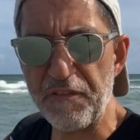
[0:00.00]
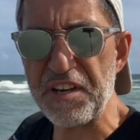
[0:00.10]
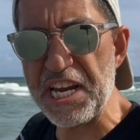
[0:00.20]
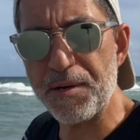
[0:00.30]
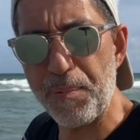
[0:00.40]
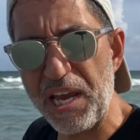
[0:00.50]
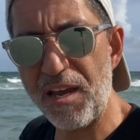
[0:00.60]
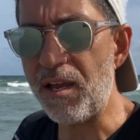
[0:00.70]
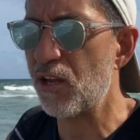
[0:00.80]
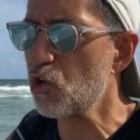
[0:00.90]
If need
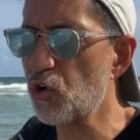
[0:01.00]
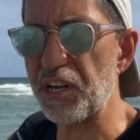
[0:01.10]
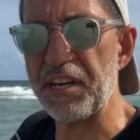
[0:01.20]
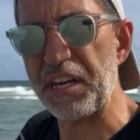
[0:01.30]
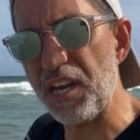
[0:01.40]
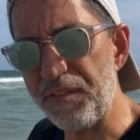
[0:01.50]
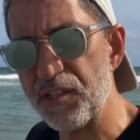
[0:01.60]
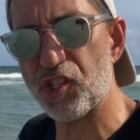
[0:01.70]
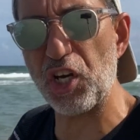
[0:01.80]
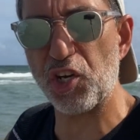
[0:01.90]
be, you can
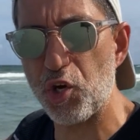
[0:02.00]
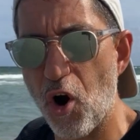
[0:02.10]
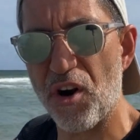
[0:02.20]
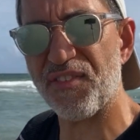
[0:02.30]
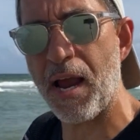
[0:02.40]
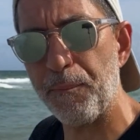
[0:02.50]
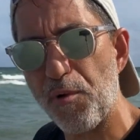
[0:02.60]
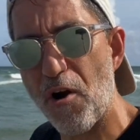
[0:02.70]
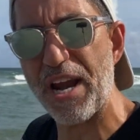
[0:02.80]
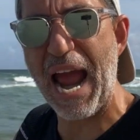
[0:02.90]
even secure a
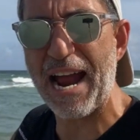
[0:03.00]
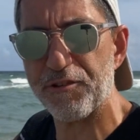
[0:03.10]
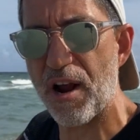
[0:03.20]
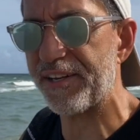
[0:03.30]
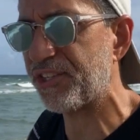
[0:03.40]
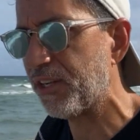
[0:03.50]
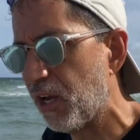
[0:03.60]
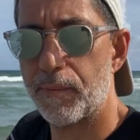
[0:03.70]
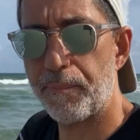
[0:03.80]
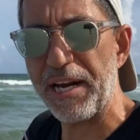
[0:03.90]
temporary address
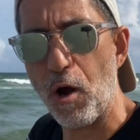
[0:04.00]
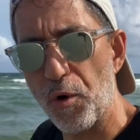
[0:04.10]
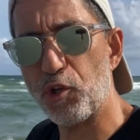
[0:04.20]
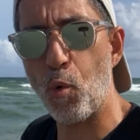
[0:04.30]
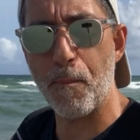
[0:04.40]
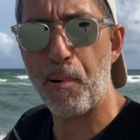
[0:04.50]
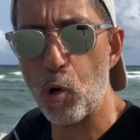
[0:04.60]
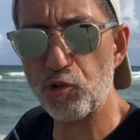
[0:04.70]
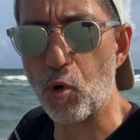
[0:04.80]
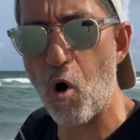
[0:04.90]
by going to a
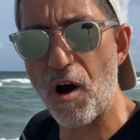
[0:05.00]
post